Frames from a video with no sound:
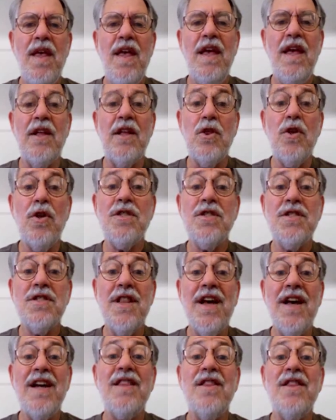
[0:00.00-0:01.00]
It looks
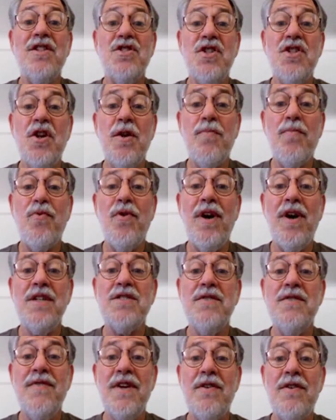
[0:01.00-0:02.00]
like the share price
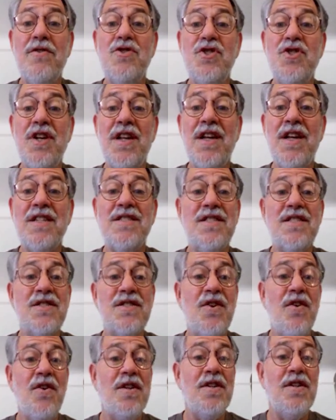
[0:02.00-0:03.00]
of Energetics has
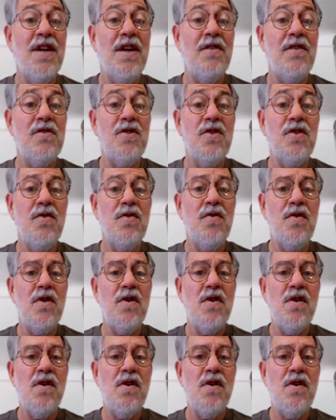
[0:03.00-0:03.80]
gone down to,